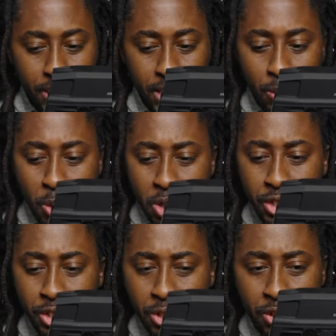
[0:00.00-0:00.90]
And the world
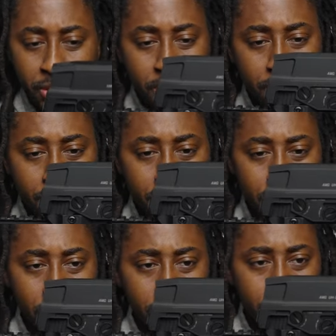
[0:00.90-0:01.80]
is yours.
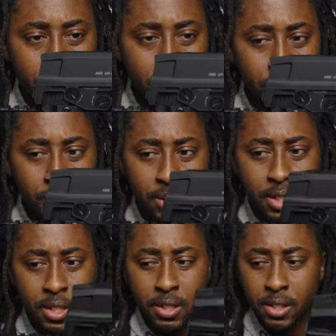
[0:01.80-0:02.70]
You know what
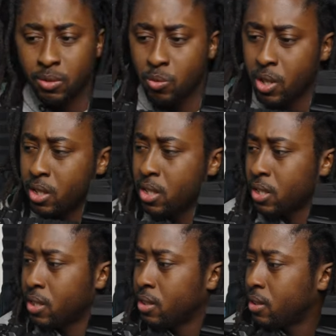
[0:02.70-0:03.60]
I'm saying? This one
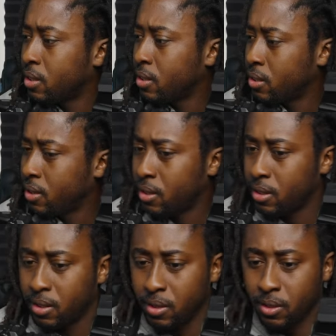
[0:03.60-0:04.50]
gun,
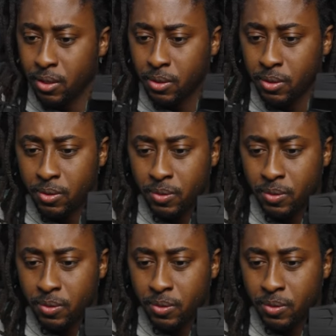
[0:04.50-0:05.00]
you know,